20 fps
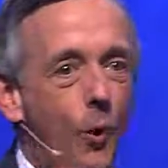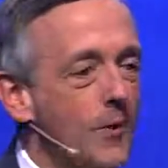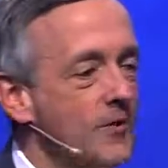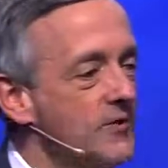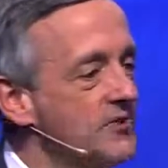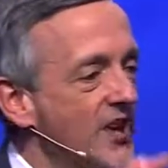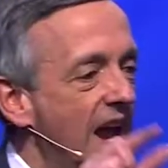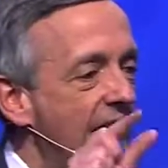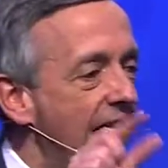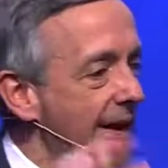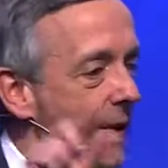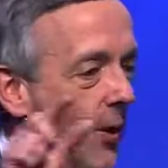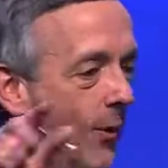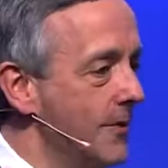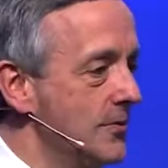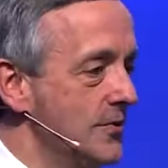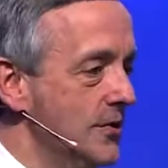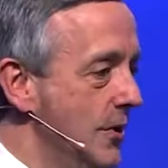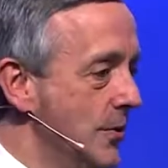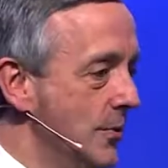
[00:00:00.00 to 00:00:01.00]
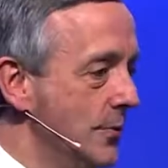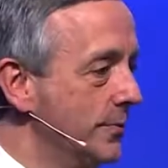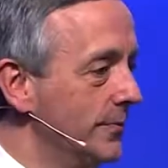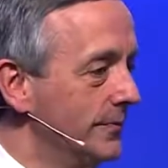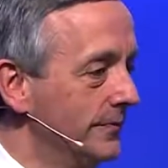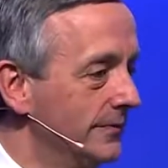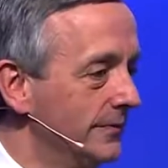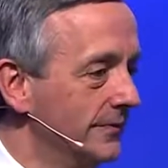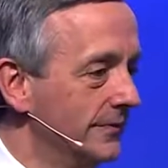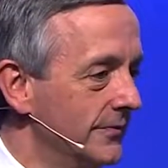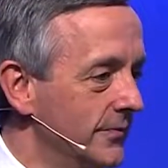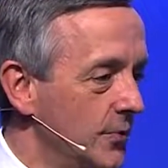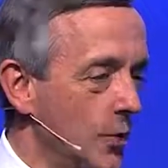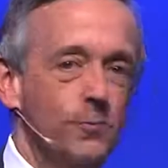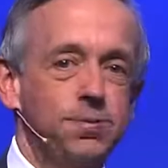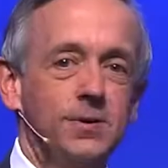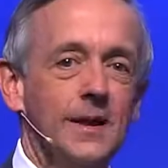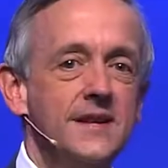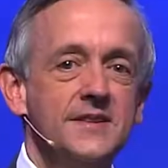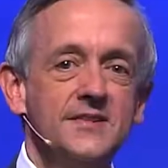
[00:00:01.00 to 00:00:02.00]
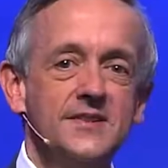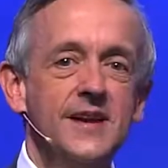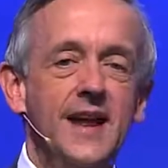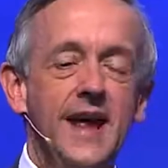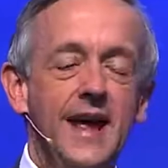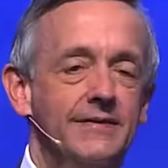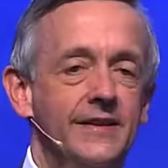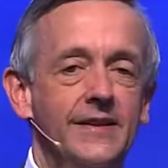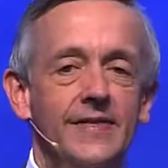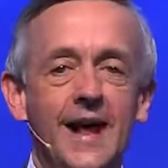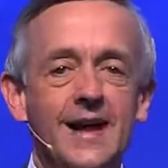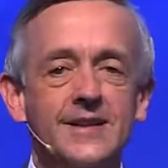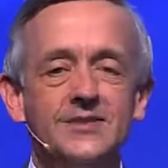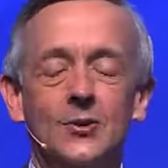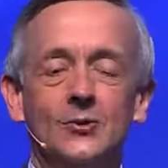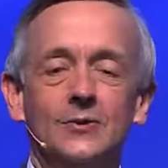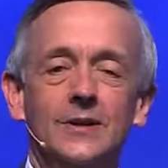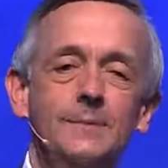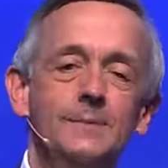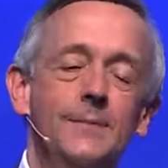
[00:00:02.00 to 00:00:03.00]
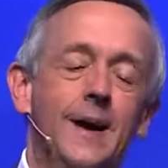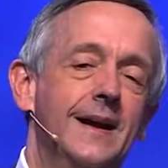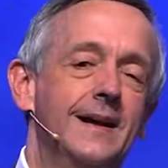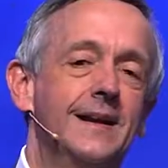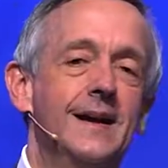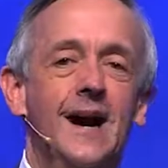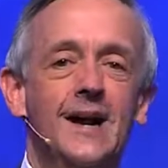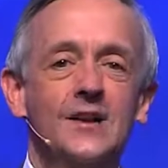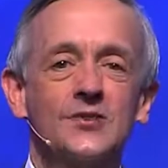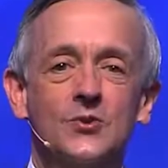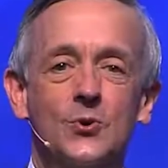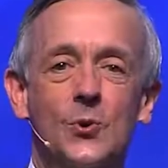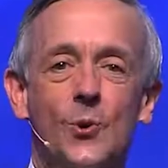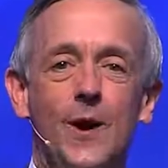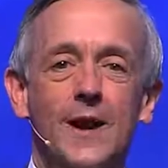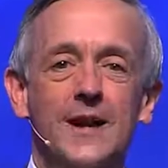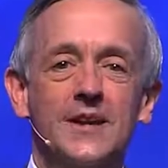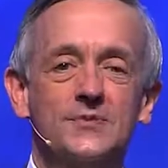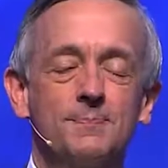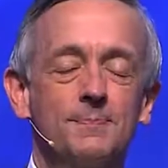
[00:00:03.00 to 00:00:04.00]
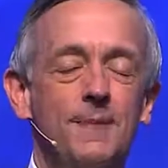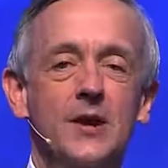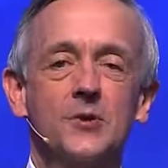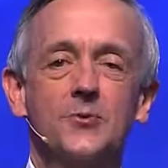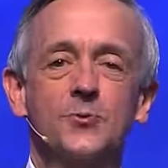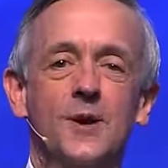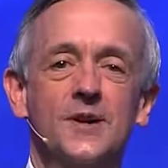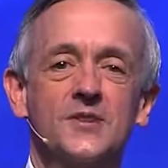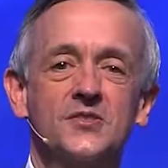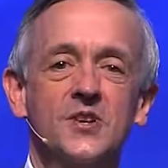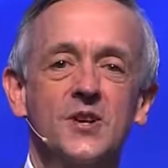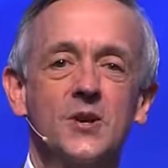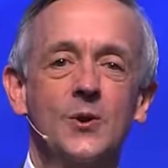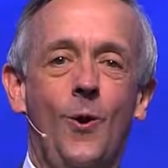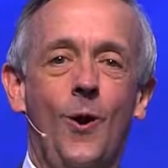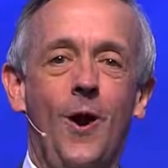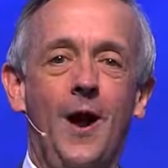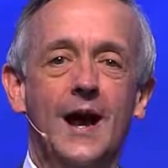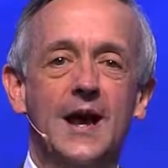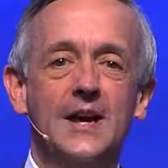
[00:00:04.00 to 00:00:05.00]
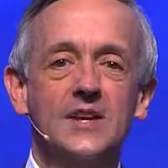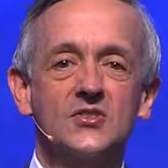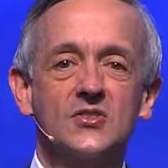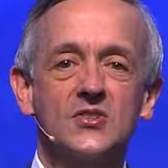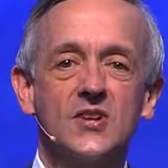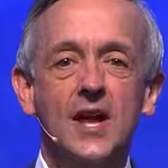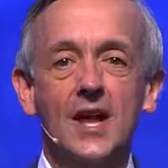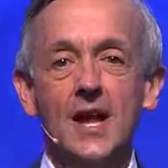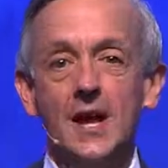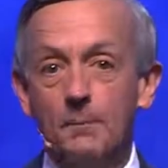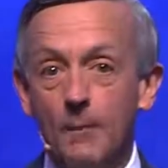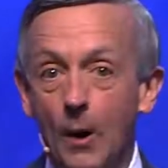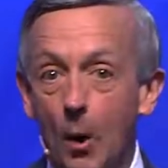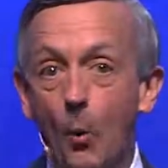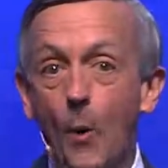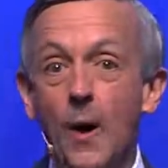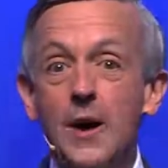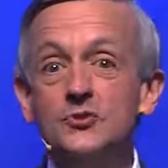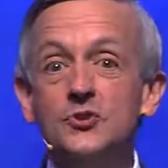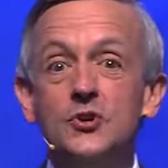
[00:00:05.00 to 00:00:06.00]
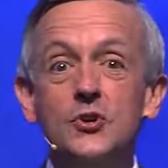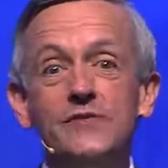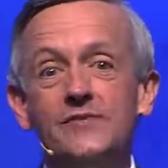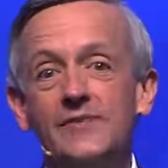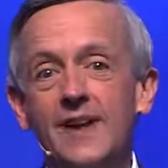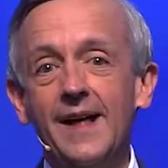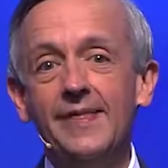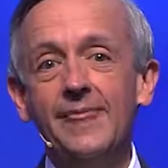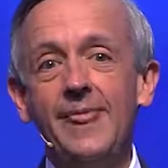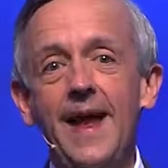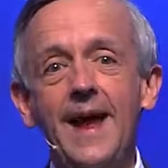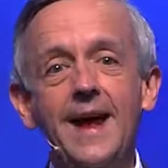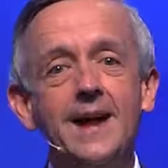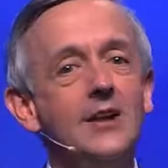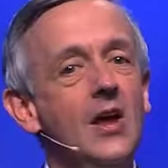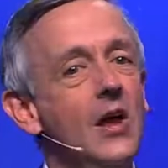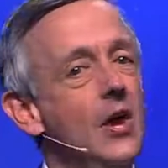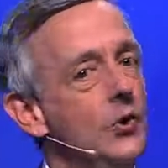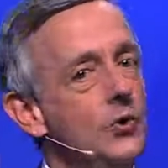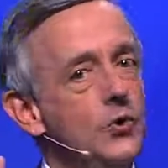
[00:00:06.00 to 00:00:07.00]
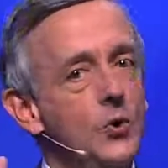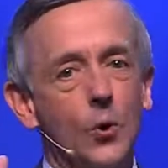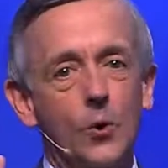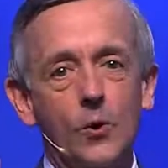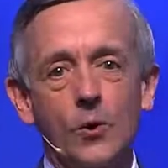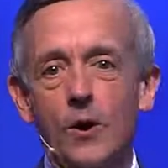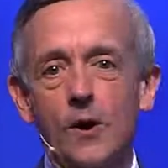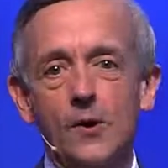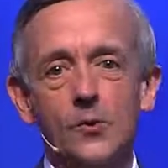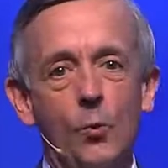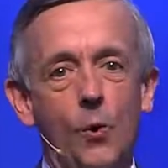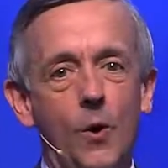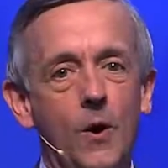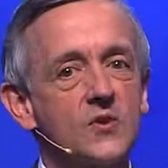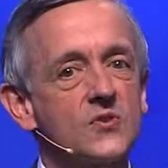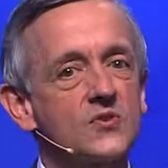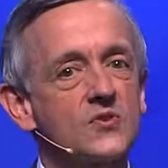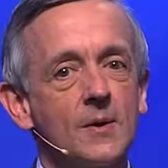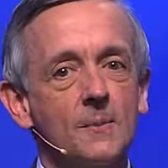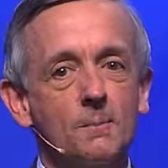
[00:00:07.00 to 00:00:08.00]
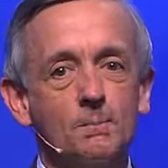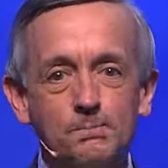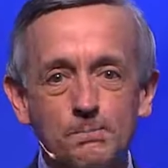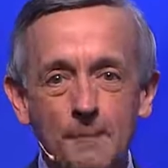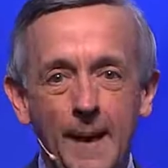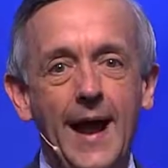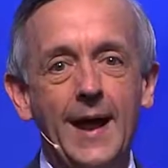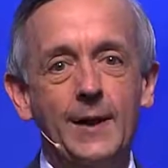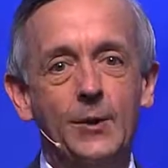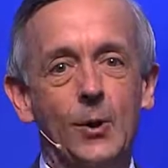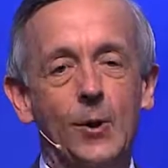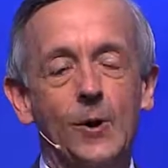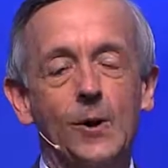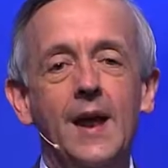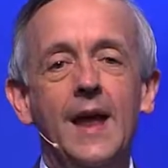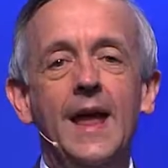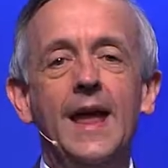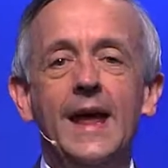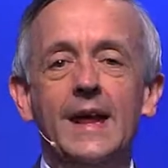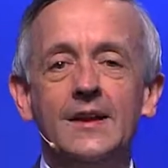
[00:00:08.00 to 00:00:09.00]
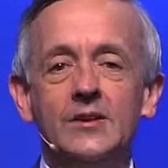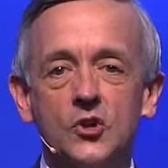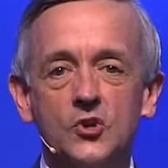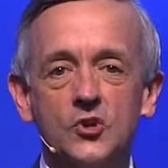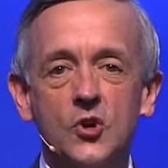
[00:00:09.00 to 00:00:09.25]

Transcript: works can't earn you your place in heaven. That's only by God's grace, by trusting Christ. But once you've done that, your good works matter in